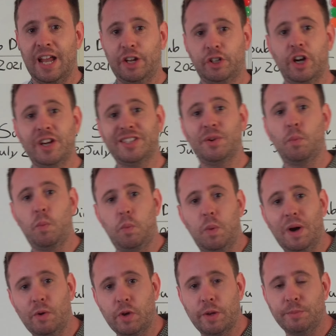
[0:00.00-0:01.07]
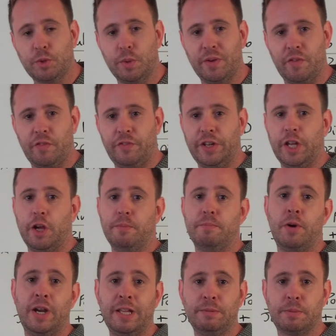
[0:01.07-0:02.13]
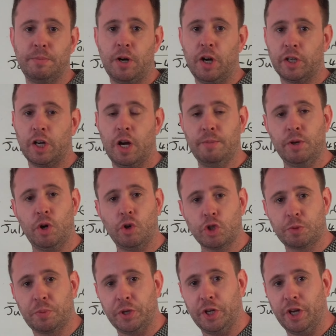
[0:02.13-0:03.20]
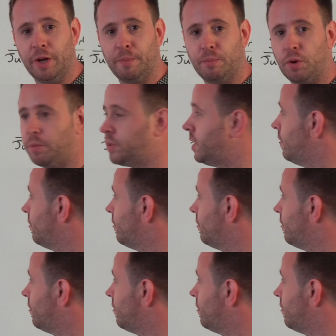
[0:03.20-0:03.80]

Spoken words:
Hello guys and welcome to another video. My name's Mark, I'm an entrepreneur and property